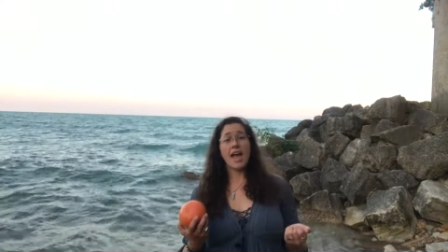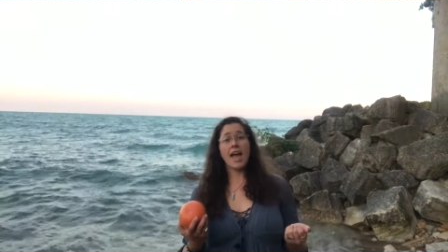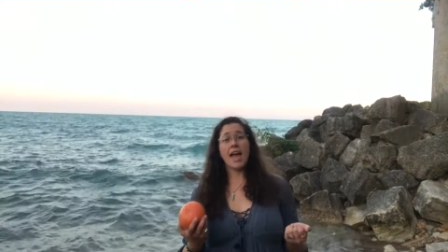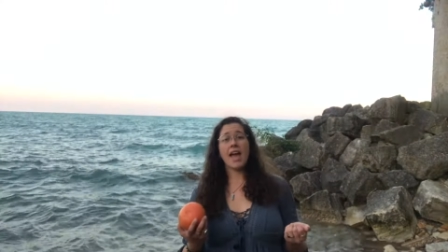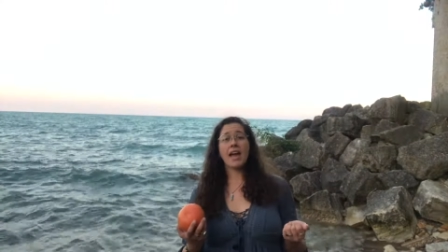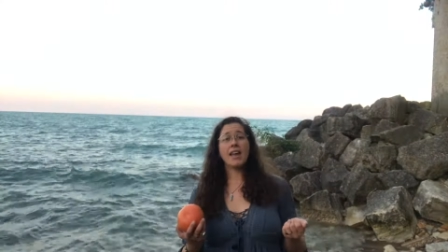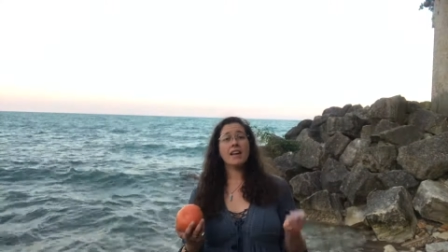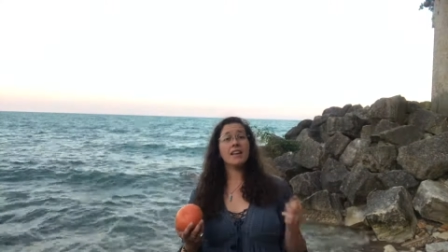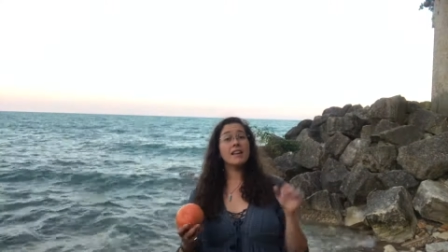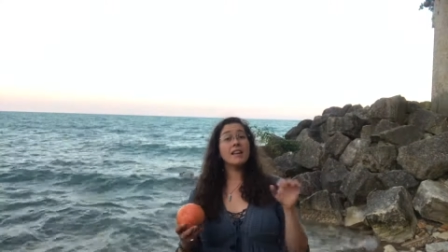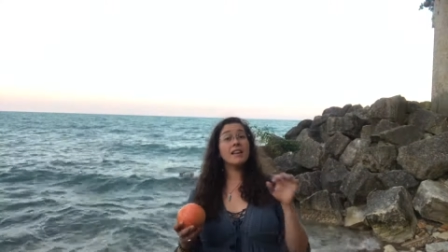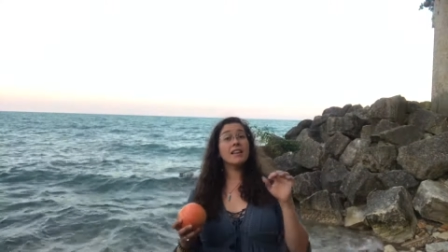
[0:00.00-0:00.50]

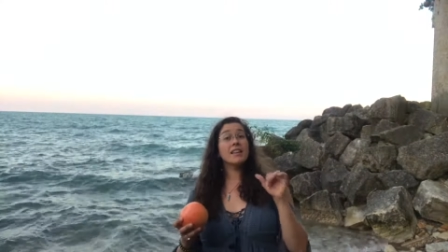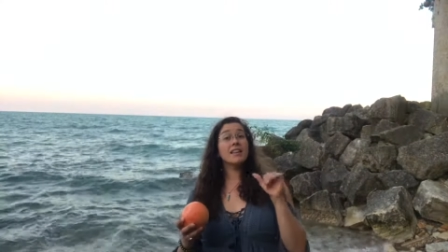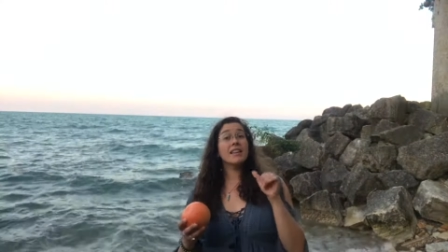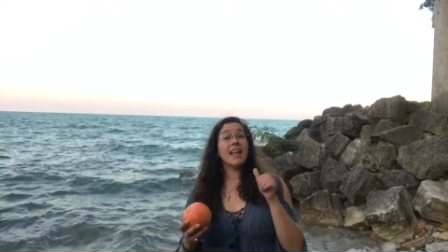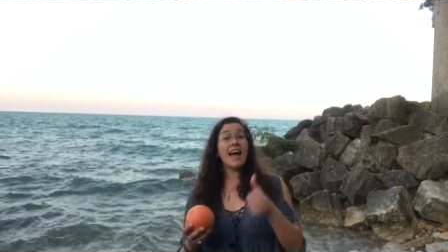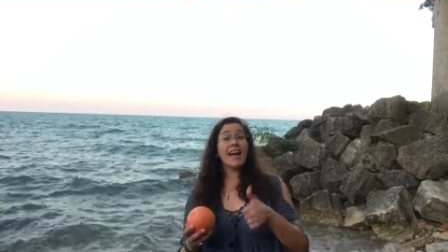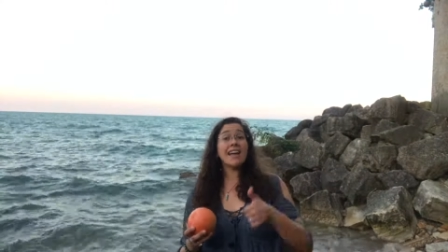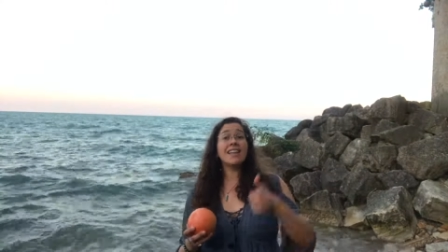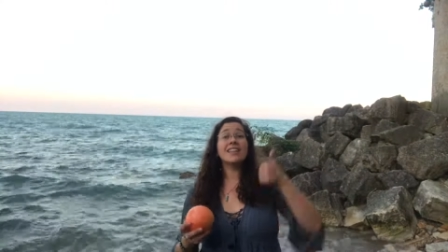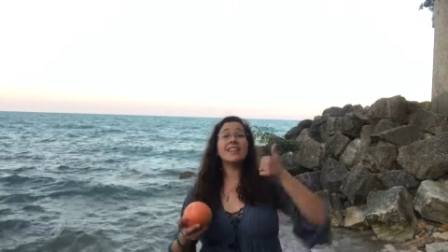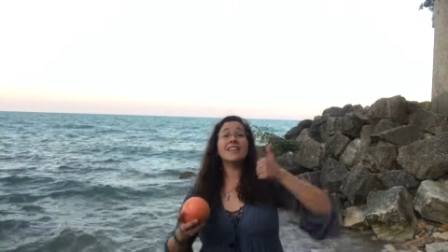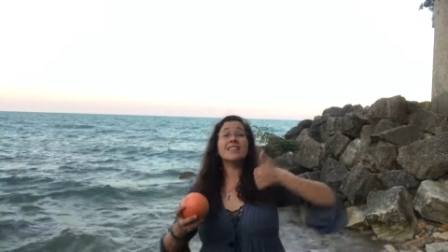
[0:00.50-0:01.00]
and
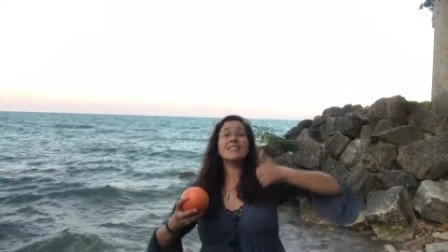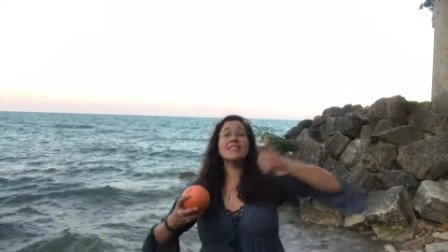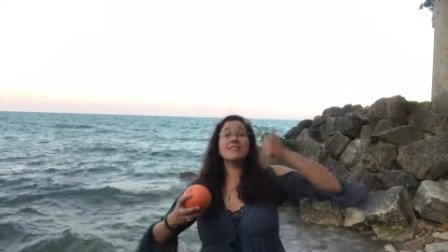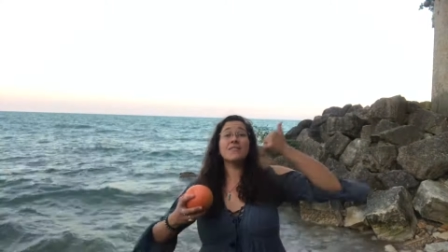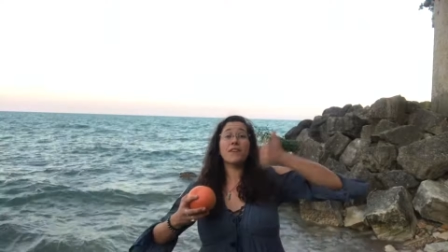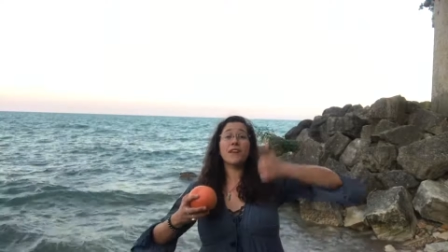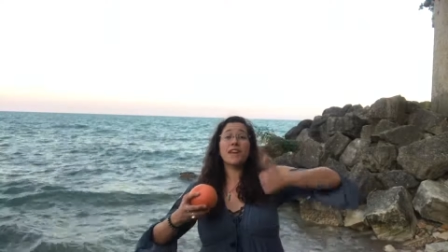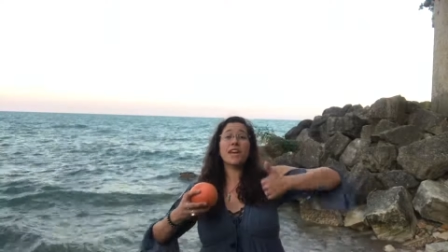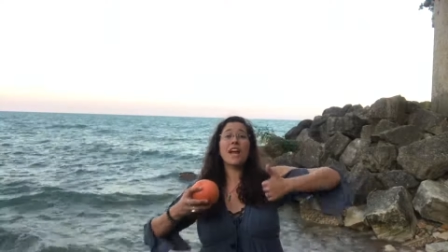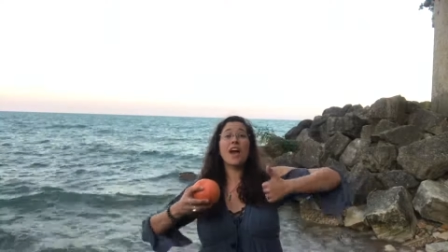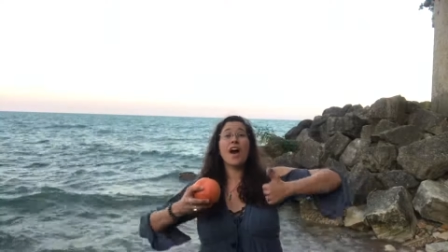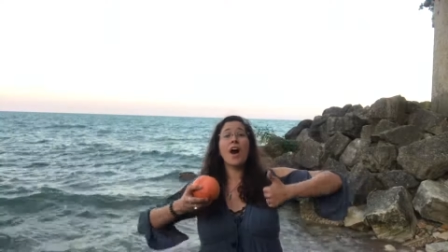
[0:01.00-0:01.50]
like this
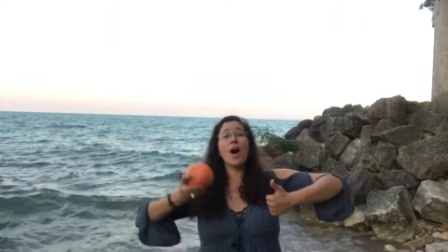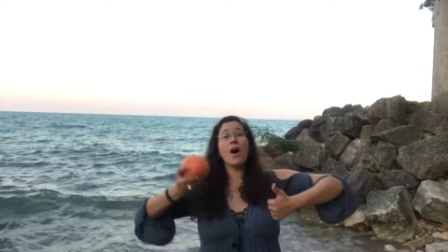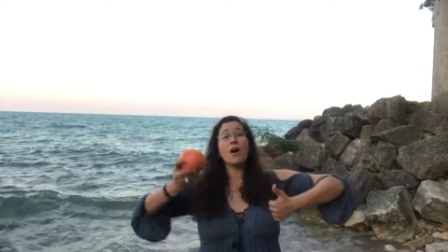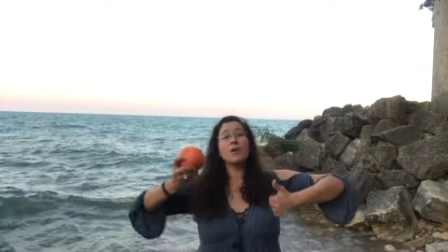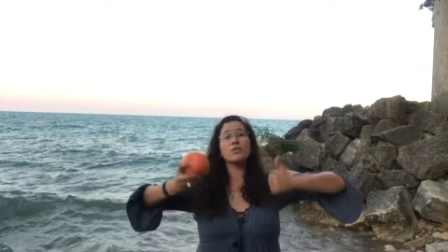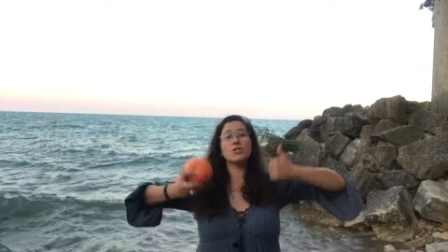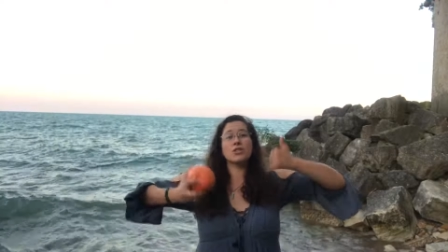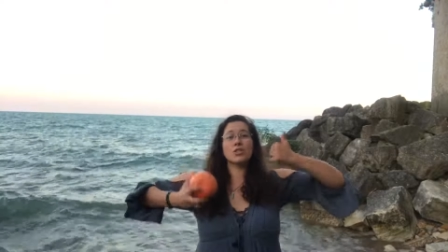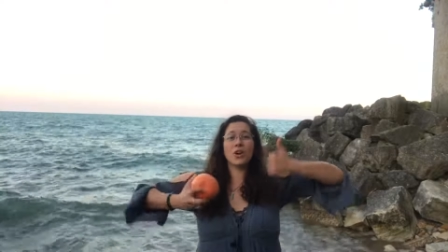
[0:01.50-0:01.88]
video.